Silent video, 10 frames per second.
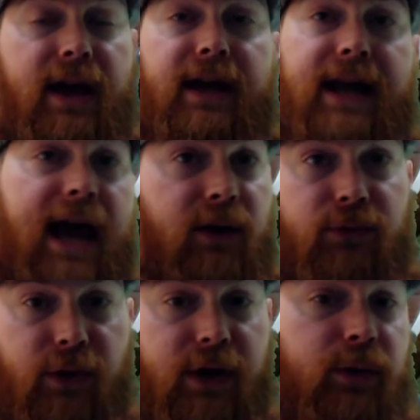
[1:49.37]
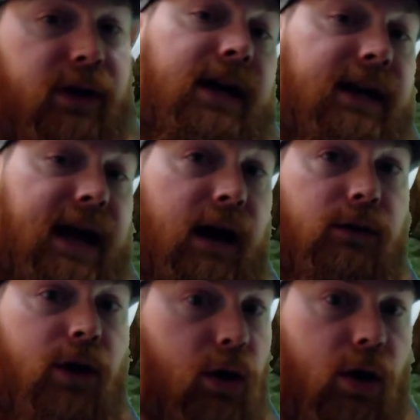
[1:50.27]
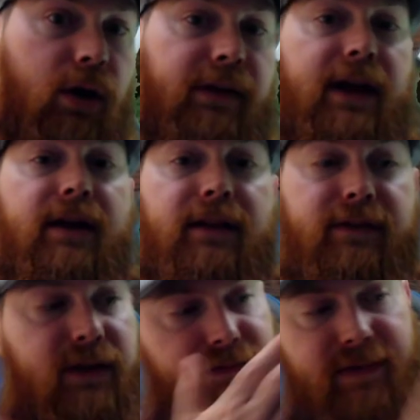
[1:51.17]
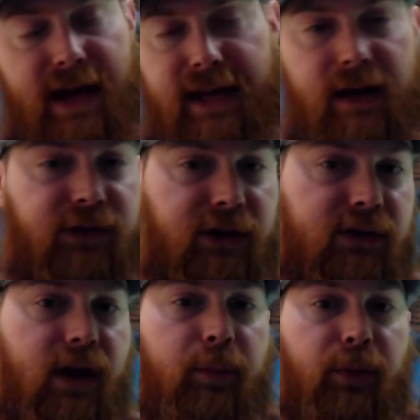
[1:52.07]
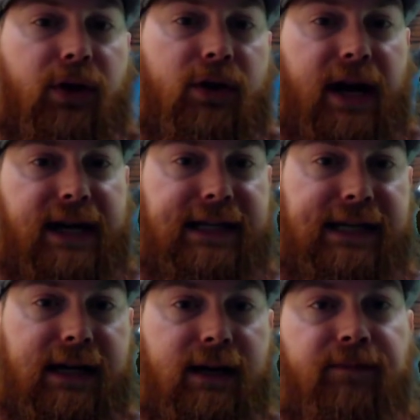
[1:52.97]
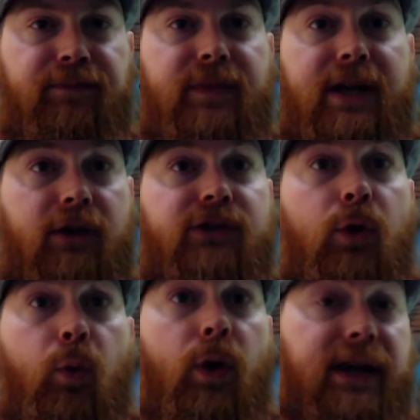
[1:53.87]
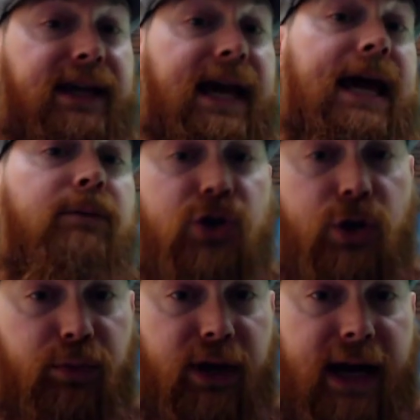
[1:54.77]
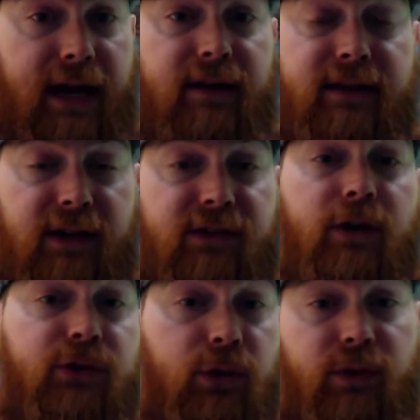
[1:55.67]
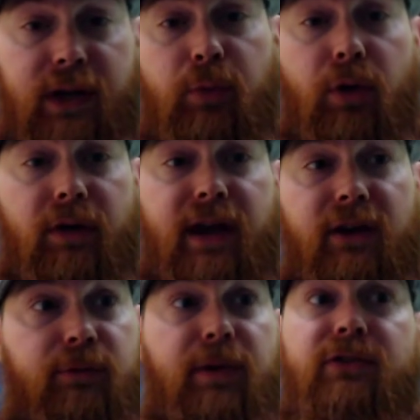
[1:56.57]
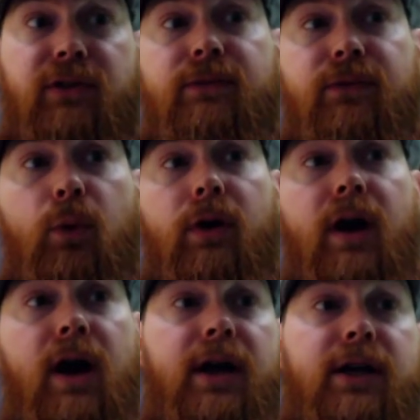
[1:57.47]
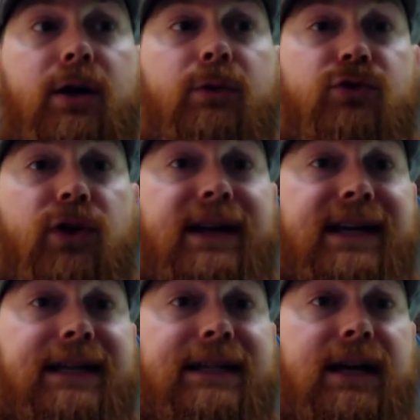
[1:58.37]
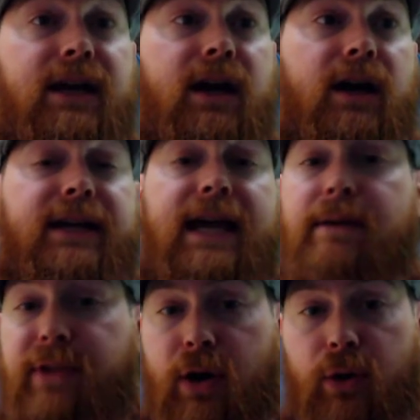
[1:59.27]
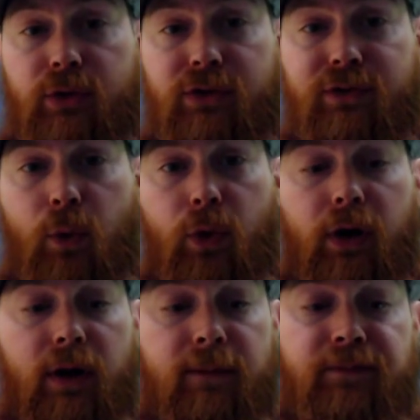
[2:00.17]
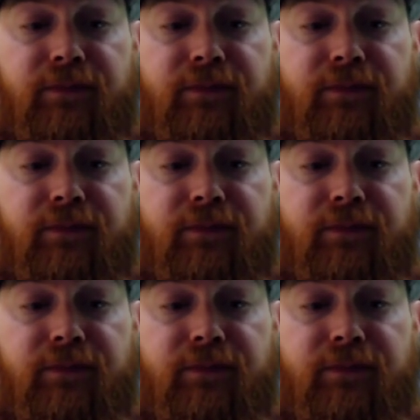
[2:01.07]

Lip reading: And how frequent and how long are they? That gives a pretty good idea. And also what games you play. That's also a really important thing, especially for, you know, trying to get game codes for